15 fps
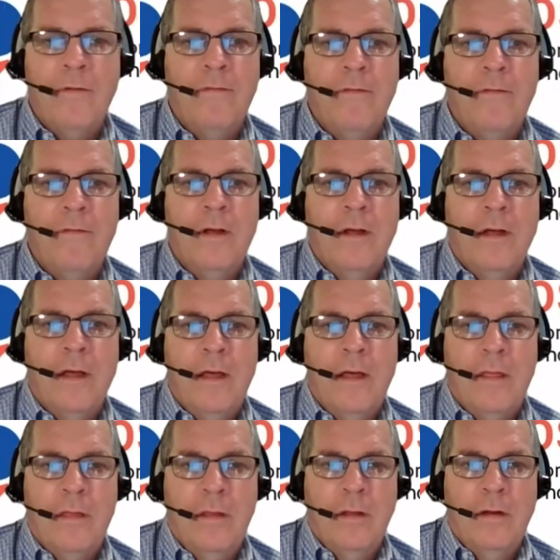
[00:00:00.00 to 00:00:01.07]
of
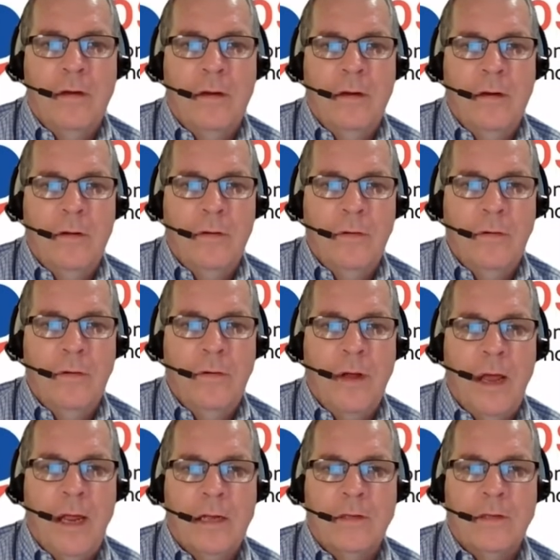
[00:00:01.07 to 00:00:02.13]
new
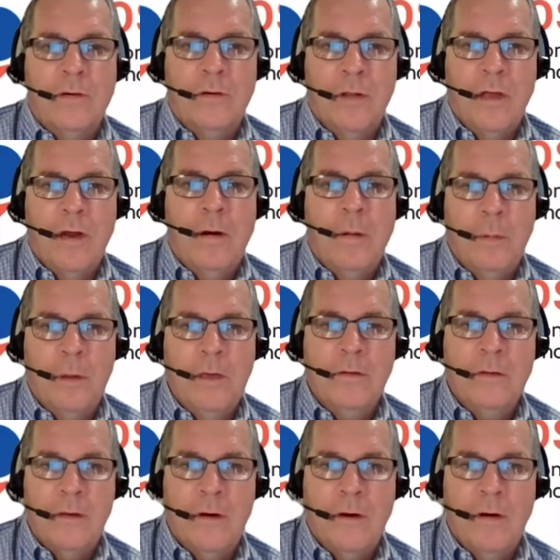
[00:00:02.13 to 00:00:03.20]
cancer
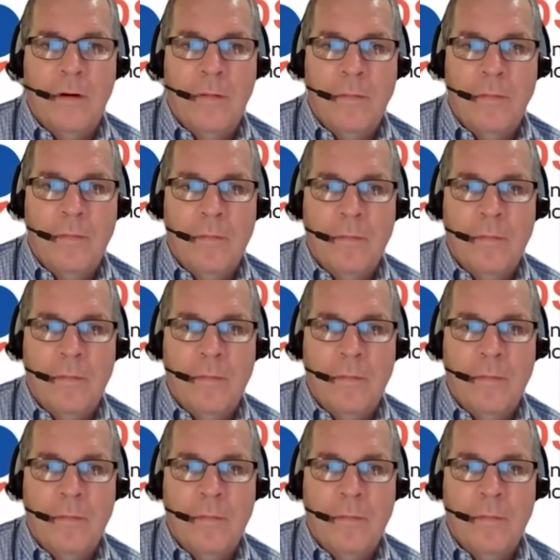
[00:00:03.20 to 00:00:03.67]
therapies that are